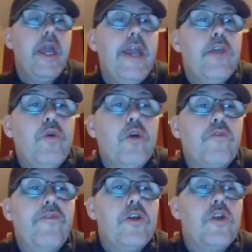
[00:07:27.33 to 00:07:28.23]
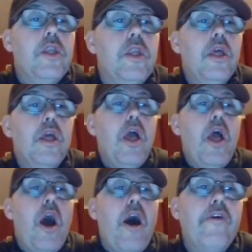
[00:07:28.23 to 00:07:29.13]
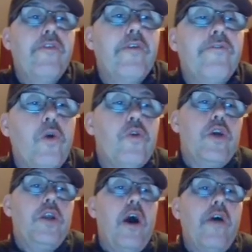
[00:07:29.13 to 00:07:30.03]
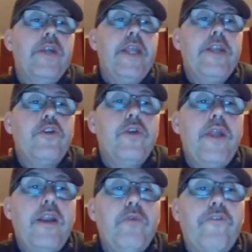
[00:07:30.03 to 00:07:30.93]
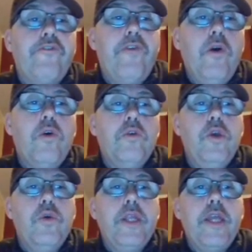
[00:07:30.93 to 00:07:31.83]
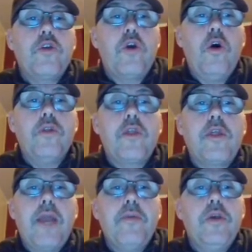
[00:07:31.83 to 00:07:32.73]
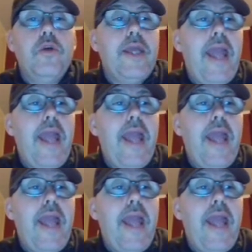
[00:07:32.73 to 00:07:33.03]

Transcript: Israel's version of an internet referral unit is called the Cyber Unit,